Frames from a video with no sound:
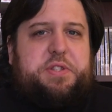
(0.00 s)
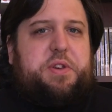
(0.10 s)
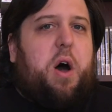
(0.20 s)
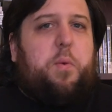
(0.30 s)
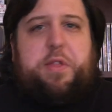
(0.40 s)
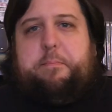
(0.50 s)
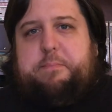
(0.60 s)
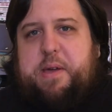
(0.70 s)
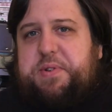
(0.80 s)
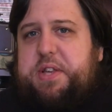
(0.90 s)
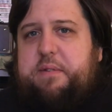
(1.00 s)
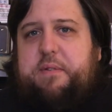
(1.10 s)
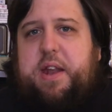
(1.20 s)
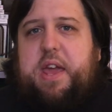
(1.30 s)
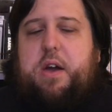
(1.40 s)
song with a music
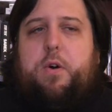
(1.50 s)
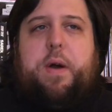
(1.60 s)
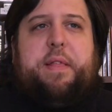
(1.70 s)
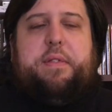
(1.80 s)
video,